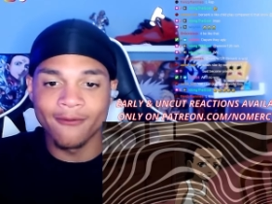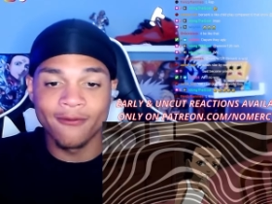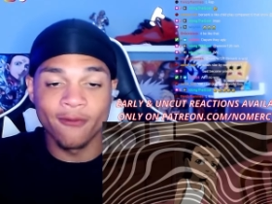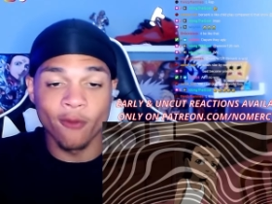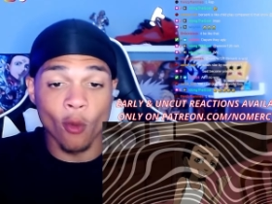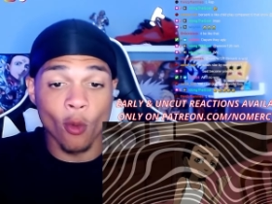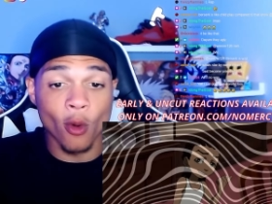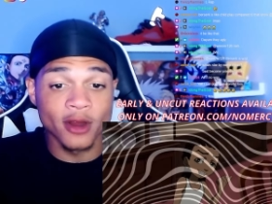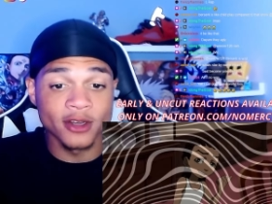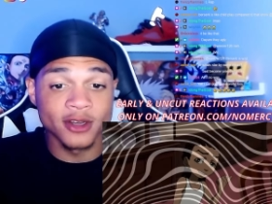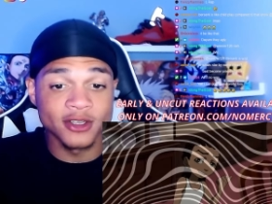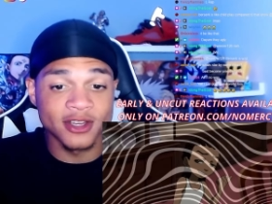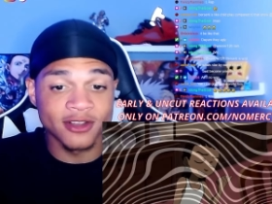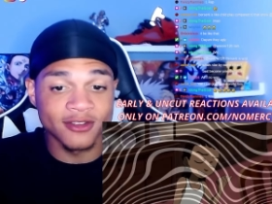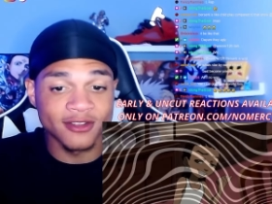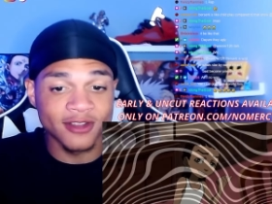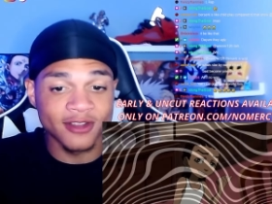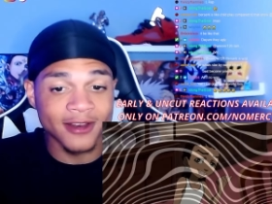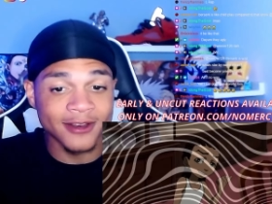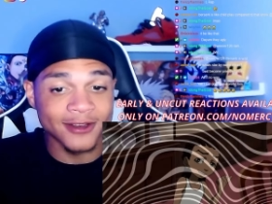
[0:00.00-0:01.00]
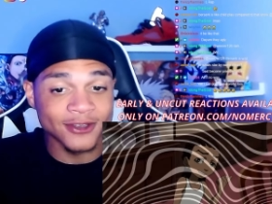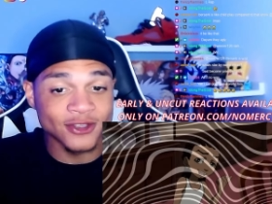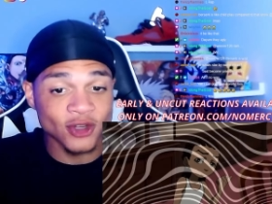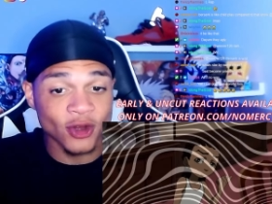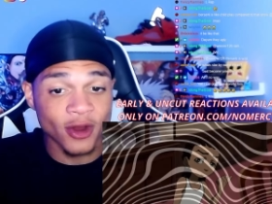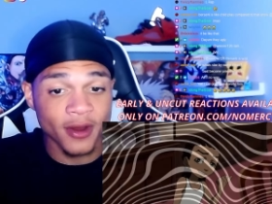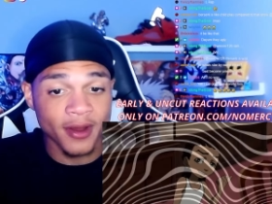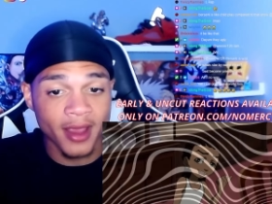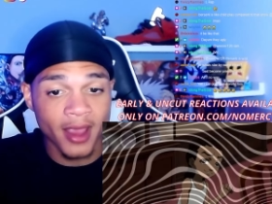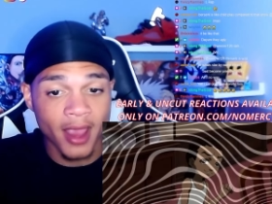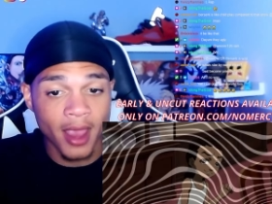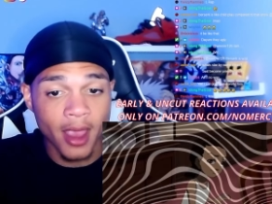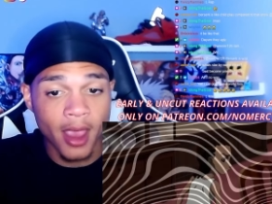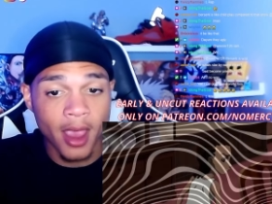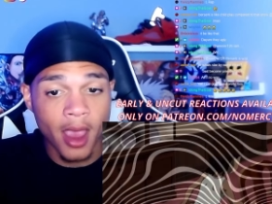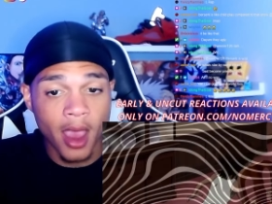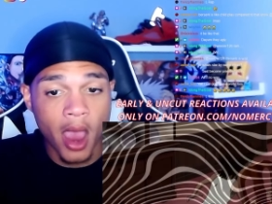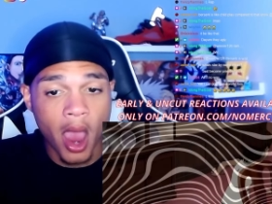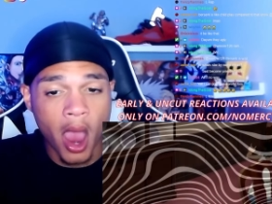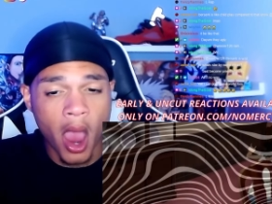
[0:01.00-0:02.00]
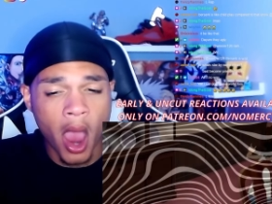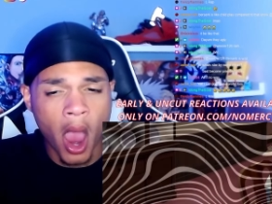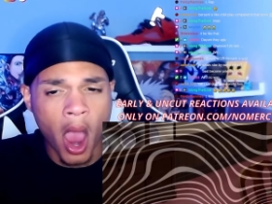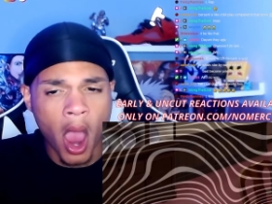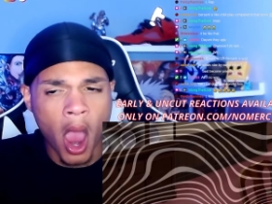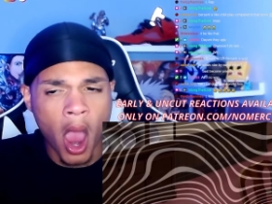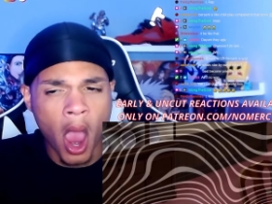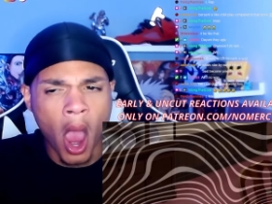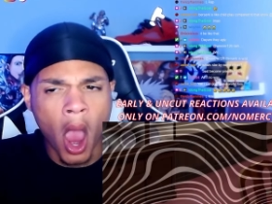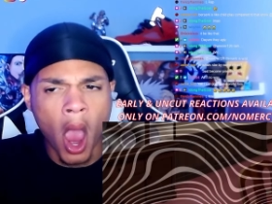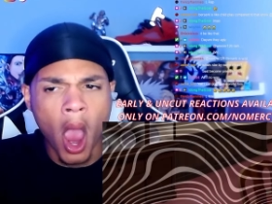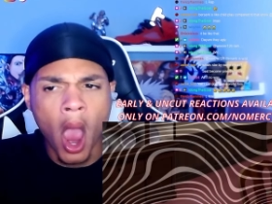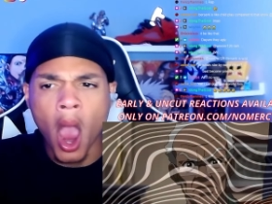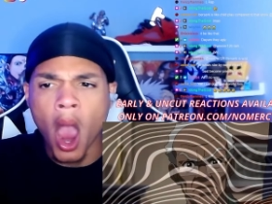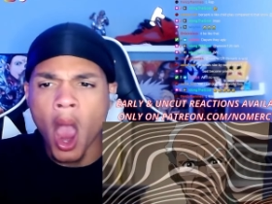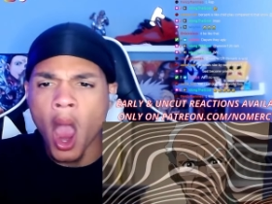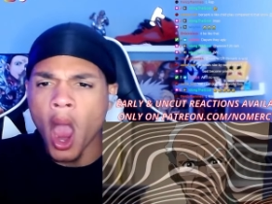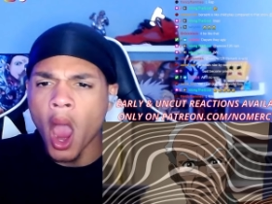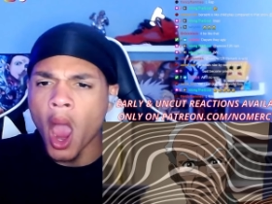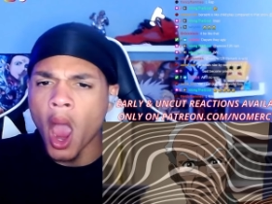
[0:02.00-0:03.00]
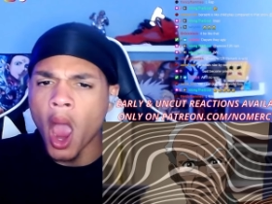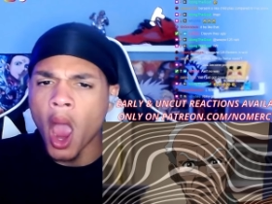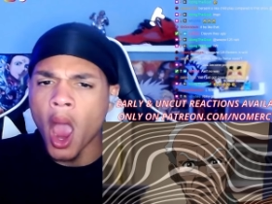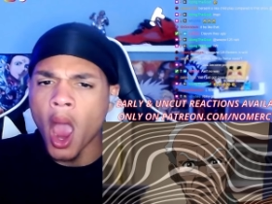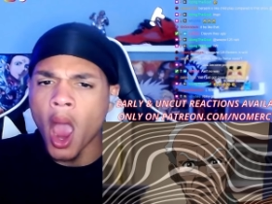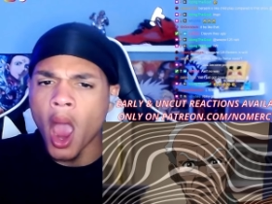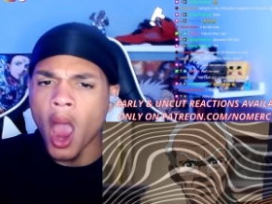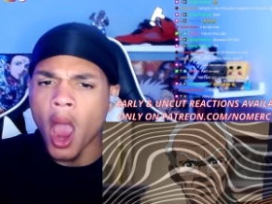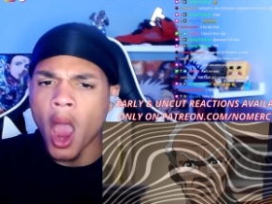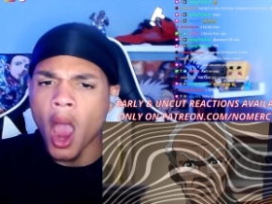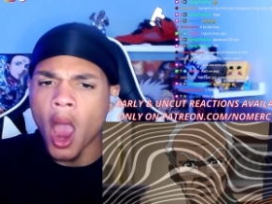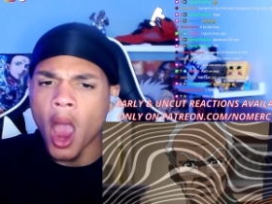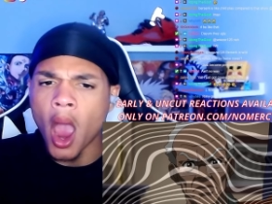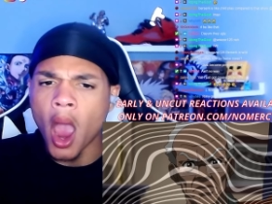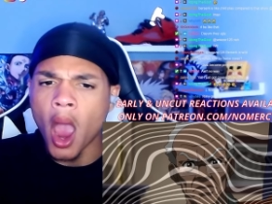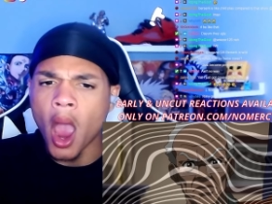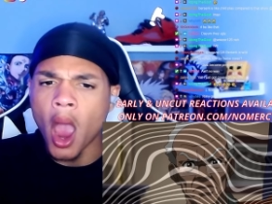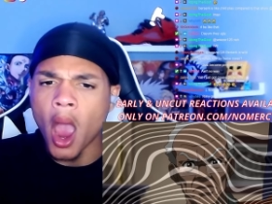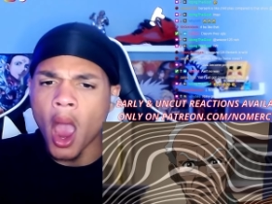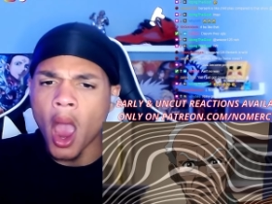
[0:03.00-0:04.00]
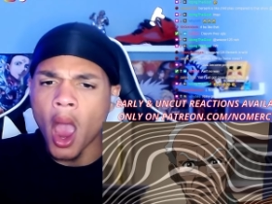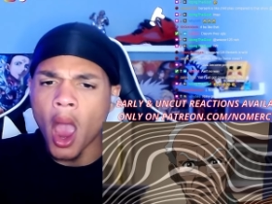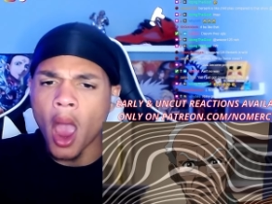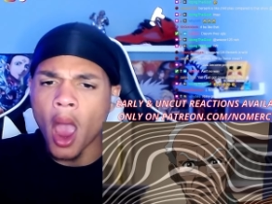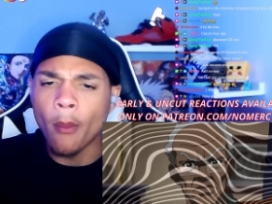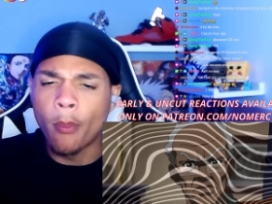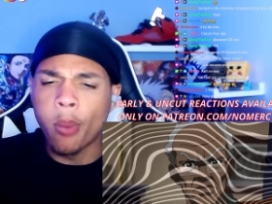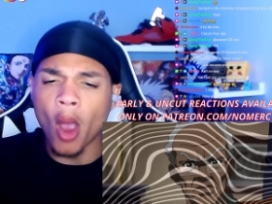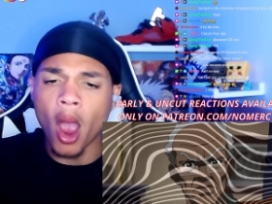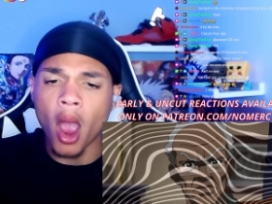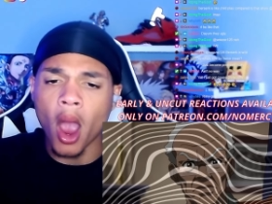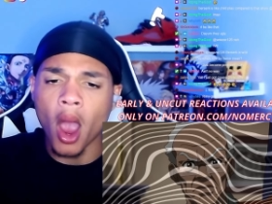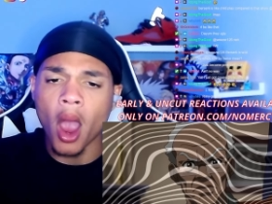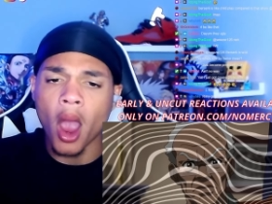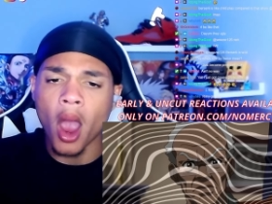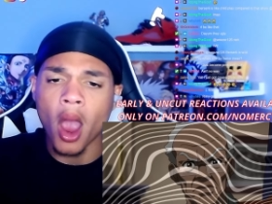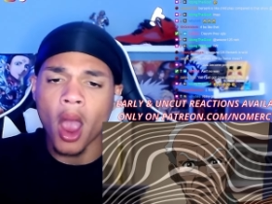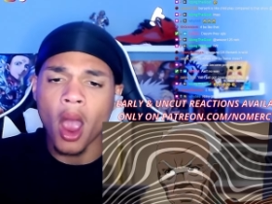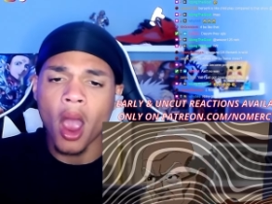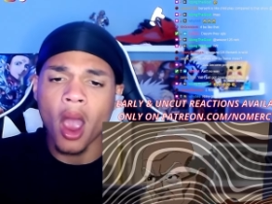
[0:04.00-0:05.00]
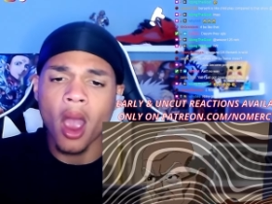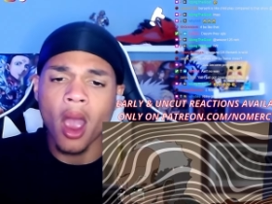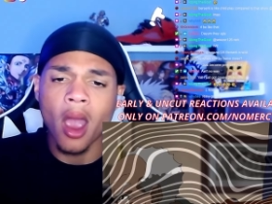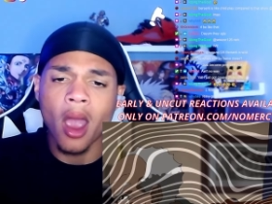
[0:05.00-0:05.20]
gorgeous signature. Who's up for guacamole? I'll make some meat.